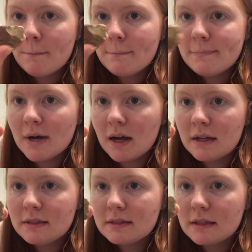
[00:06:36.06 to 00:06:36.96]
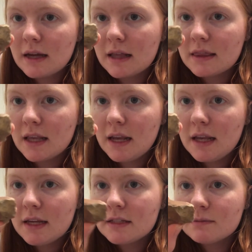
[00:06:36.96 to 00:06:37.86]
but I think
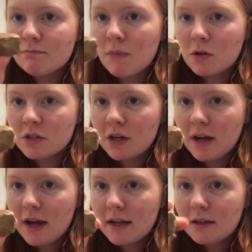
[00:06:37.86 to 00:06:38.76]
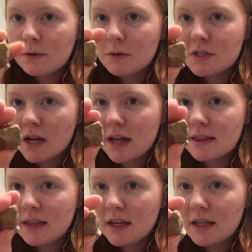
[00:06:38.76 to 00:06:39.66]
it is mozarkite, which I
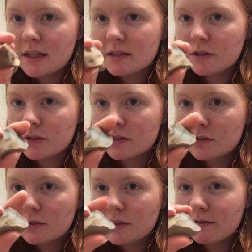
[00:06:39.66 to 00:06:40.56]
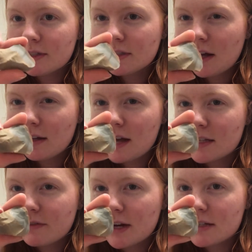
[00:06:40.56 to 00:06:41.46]
think is a crystal. If it's not
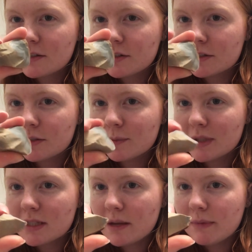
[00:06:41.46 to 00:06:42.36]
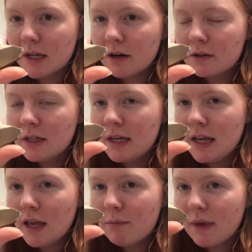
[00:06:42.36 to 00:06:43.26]
classified as a crystal, please let me know.
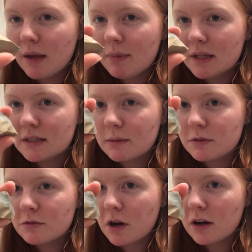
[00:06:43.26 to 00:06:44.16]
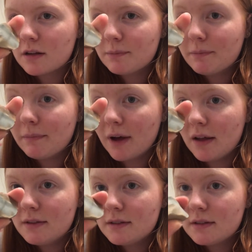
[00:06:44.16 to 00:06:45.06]
It may be a type of rock,
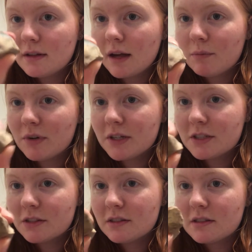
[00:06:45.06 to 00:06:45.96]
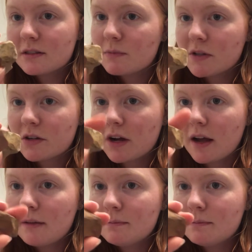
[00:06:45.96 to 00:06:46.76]
but I'm pretty sure this is mozarkite.